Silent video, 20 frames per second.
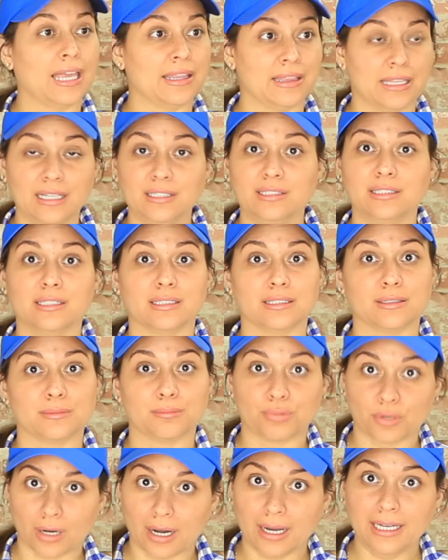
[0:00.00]
And that shit is
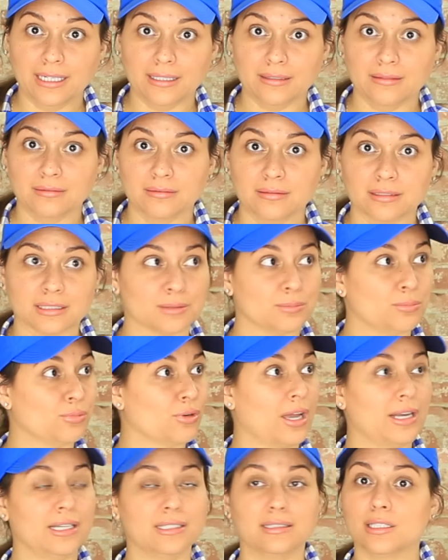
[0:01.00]
bright, as
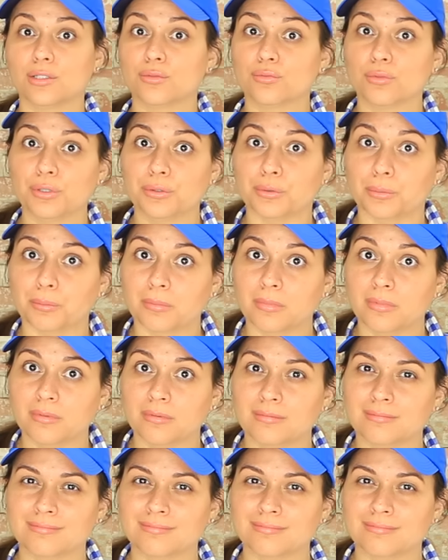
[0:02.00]
bright as this room.